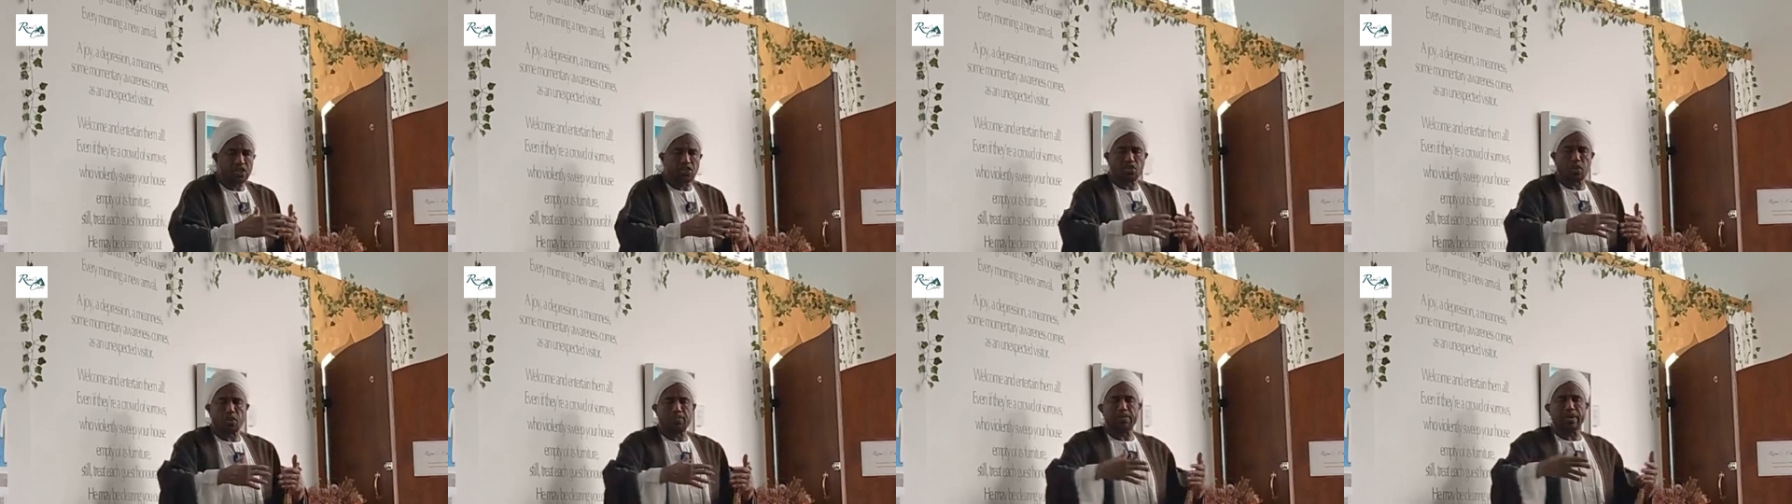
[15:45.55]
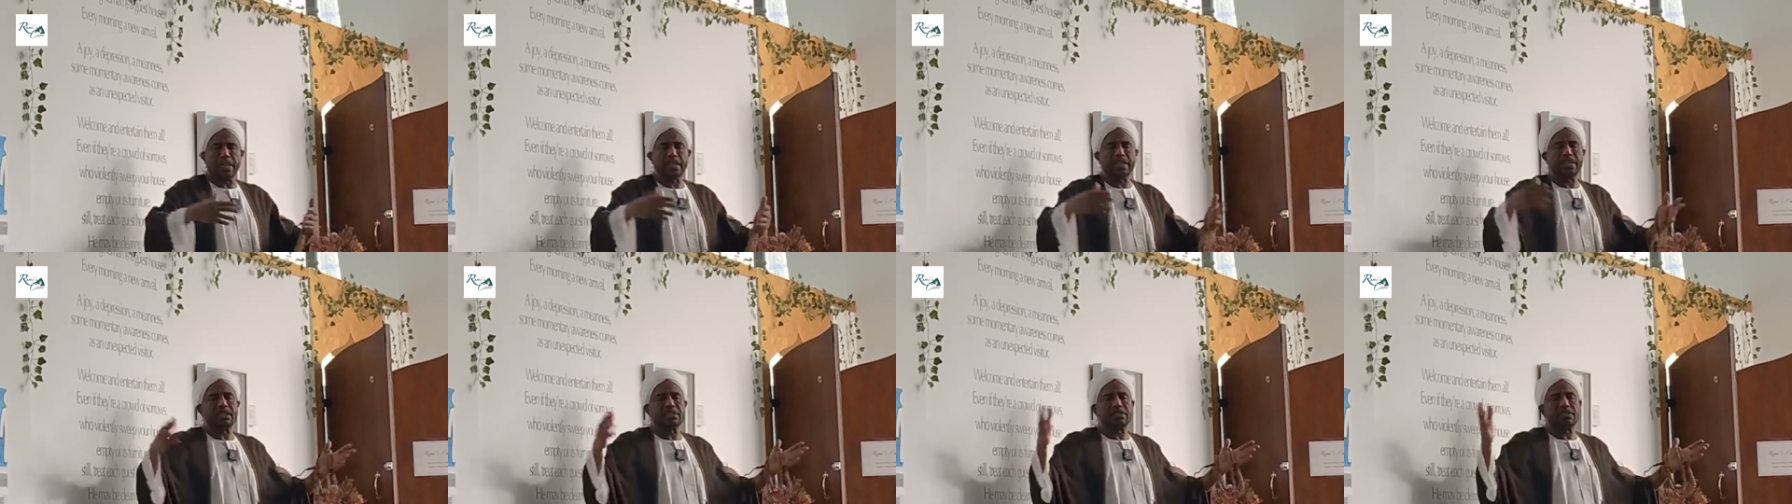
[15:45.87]

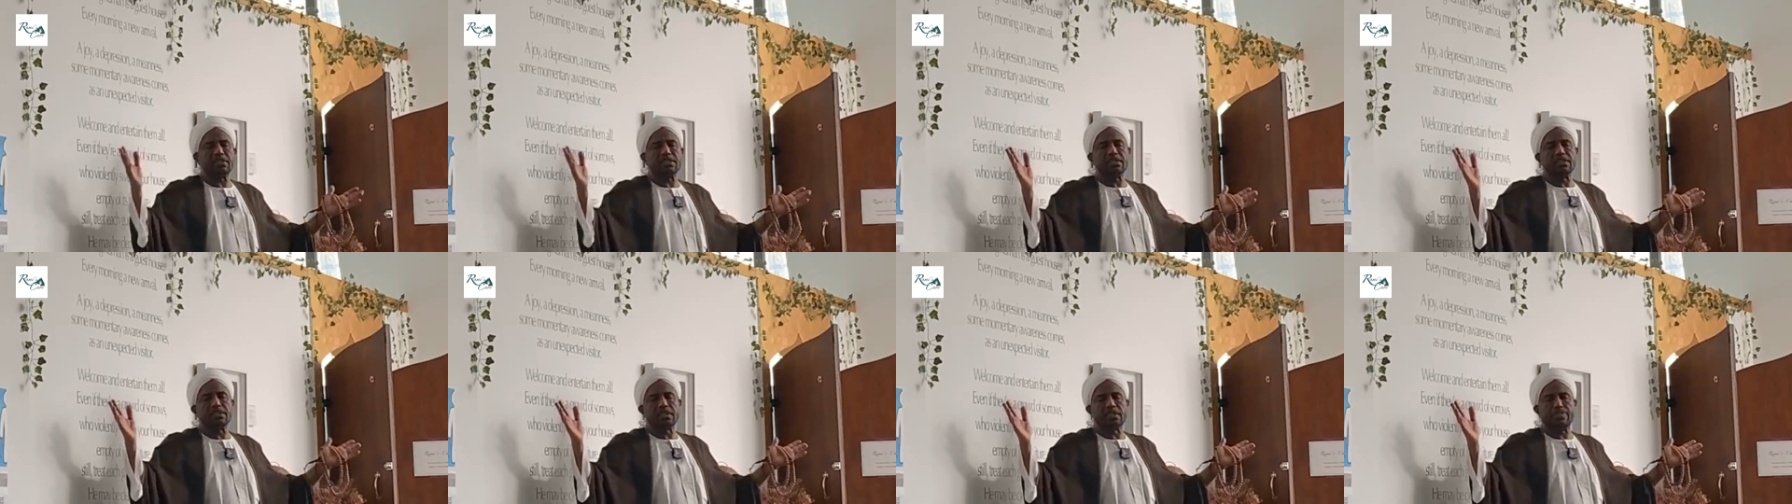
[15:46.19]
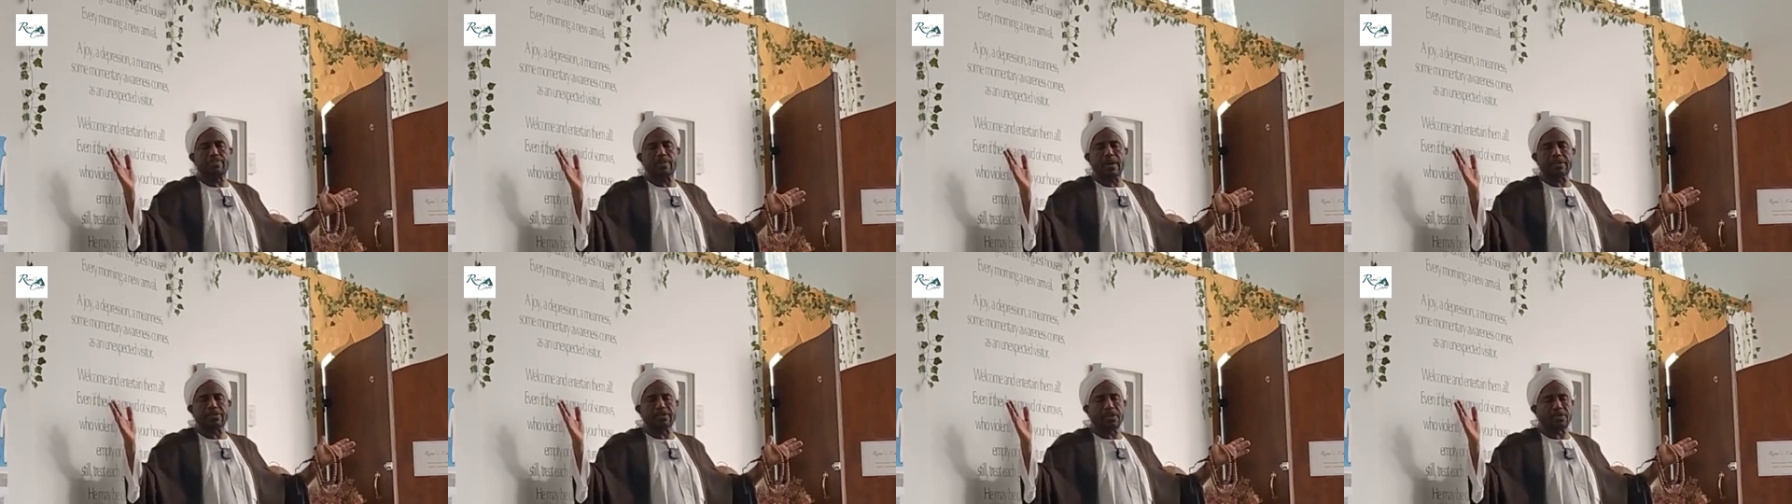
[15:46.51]
disobedience
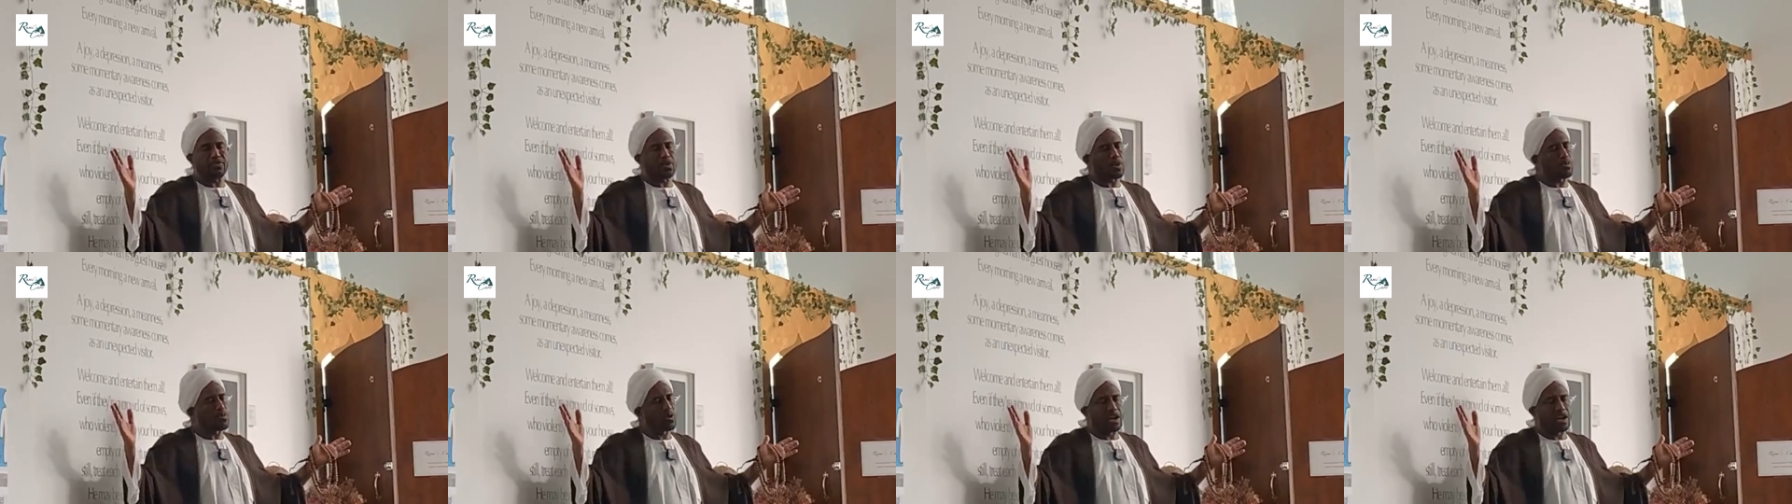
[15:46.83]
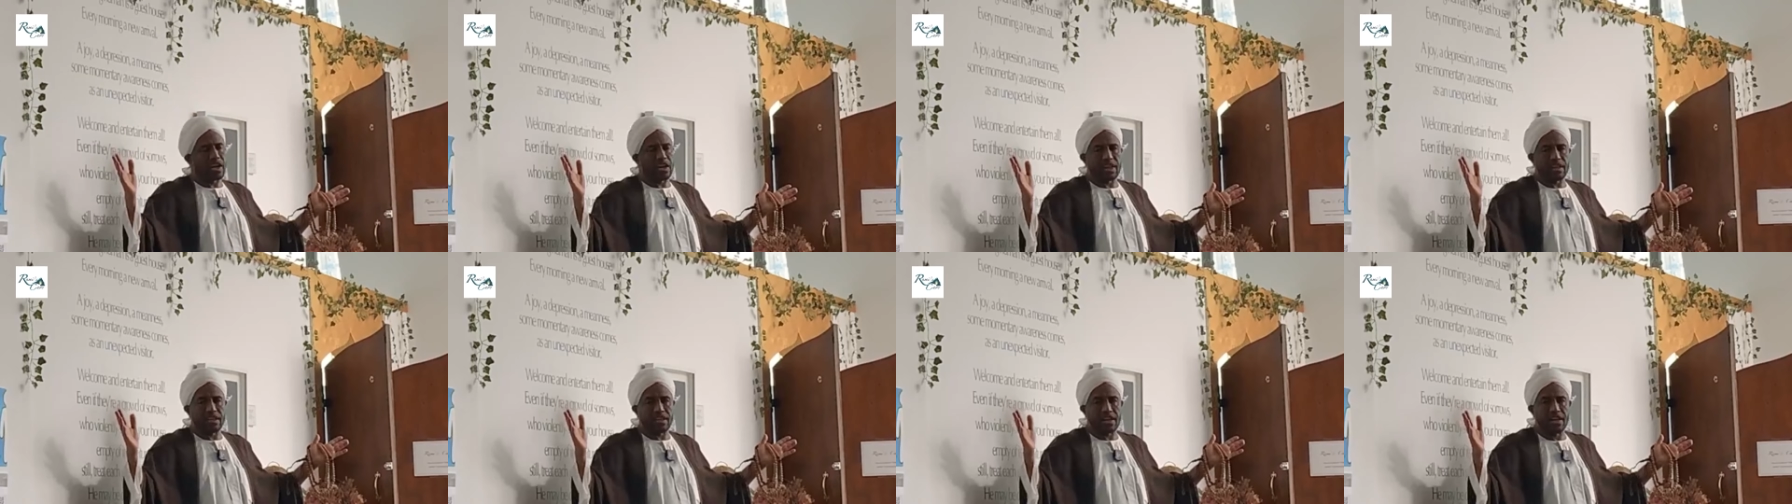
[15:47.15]
disperses from
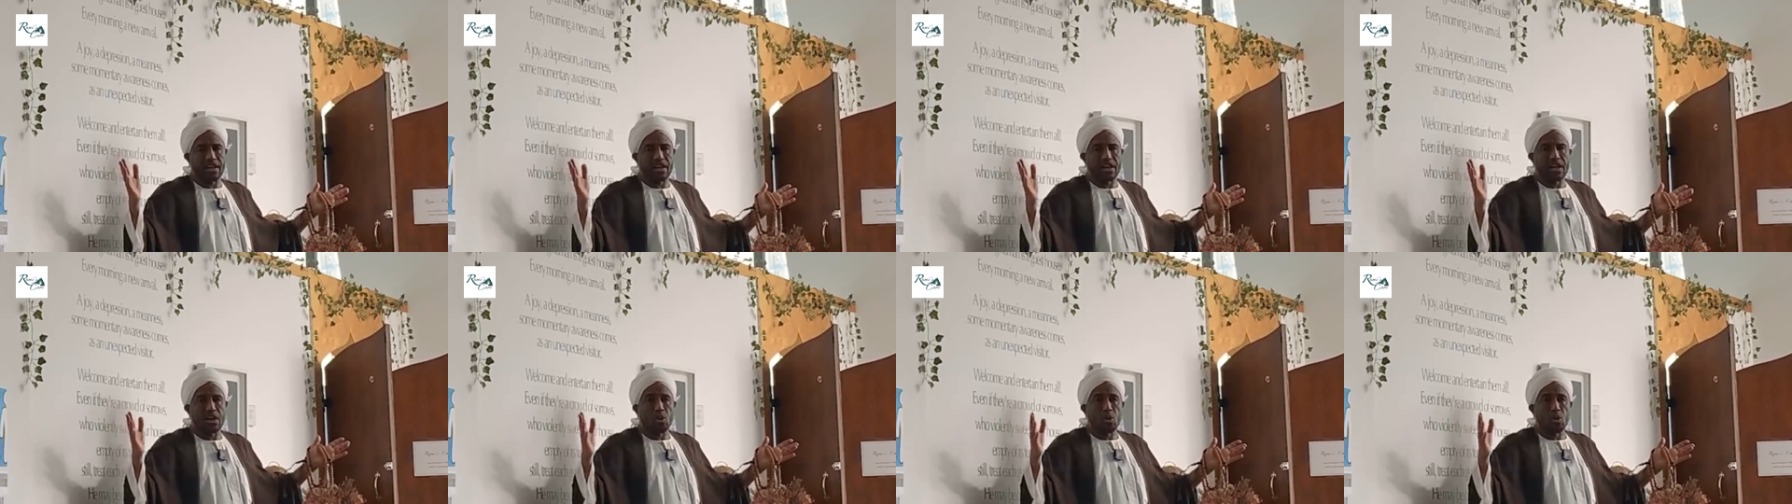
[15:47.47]
one another.